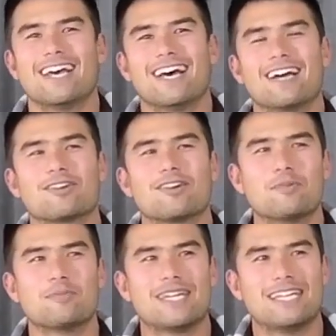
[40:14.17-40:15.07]
I thought
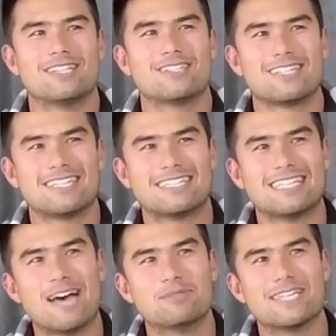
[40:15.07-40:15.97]
it'd be interesting to
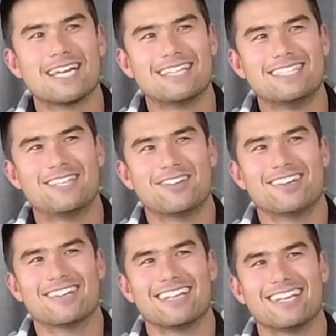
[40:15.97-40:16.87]
abseil into
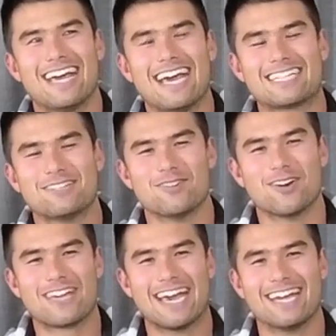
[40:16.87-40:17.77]
an active
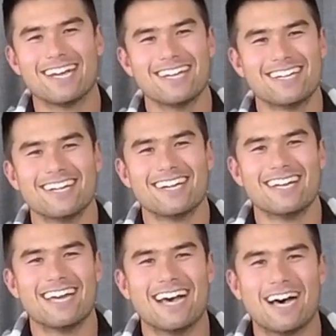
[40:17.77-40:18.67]
volcano,
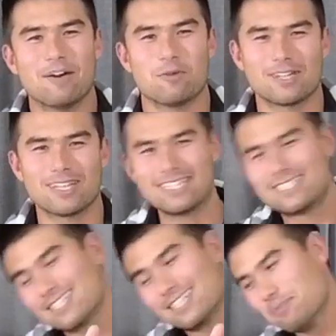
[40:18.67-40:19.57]
or at least
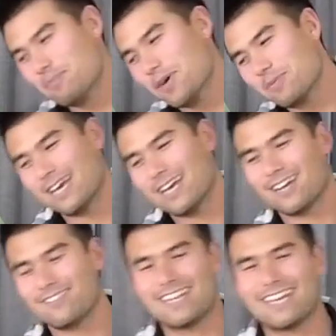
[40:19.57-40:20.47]
pop your head
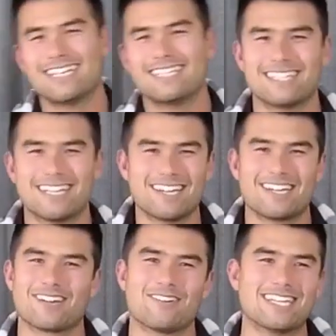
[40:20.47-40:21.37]
over the edge. I know you
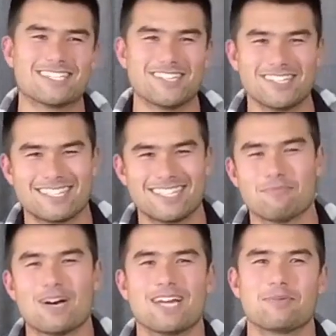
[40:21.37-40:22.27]
got to wear suits, and it
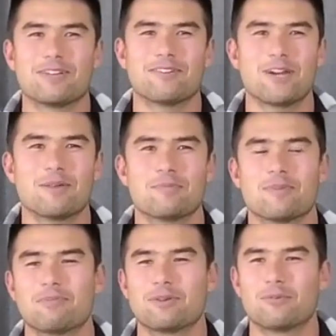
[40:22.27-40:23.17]
might not be rope, it
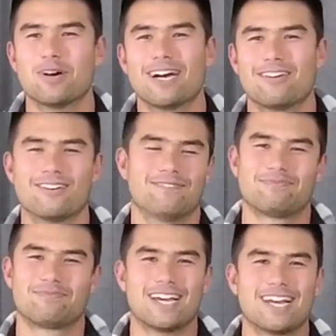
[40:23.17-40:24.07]
might be wire, or
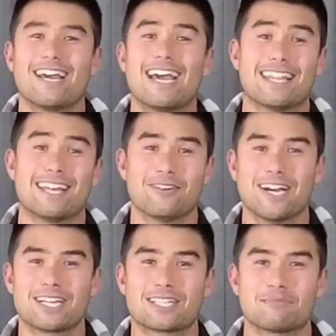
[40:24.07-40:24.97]
I don't know how that
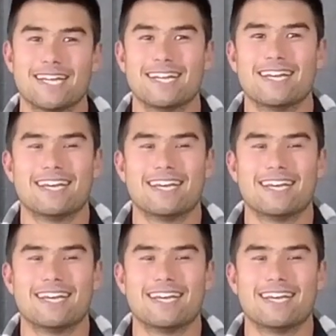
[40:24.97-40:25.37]
works, but